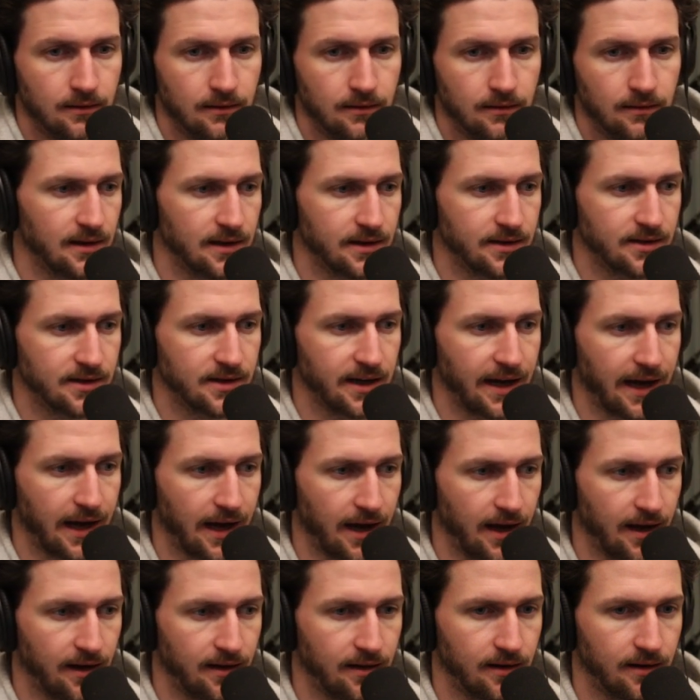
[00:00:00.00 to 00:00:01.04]
Let's
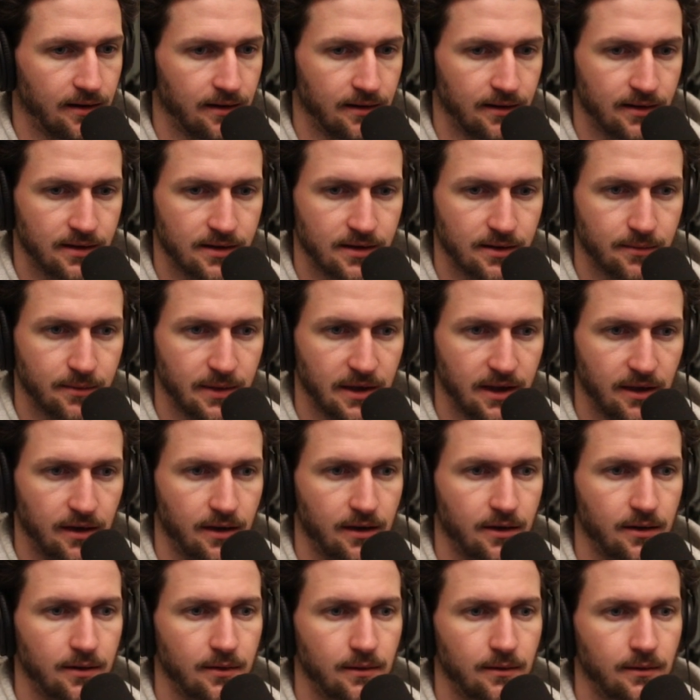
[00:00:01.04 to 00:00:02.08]
add some
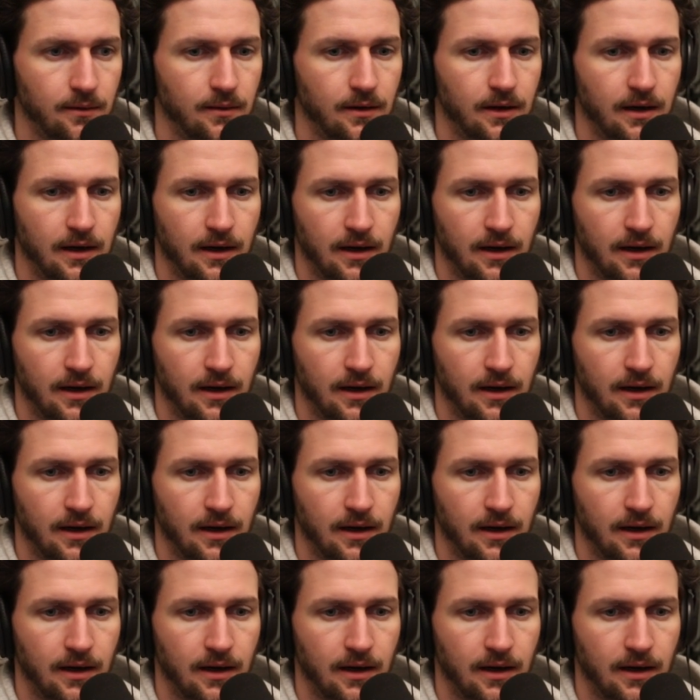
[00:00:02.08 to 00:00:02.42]
EQ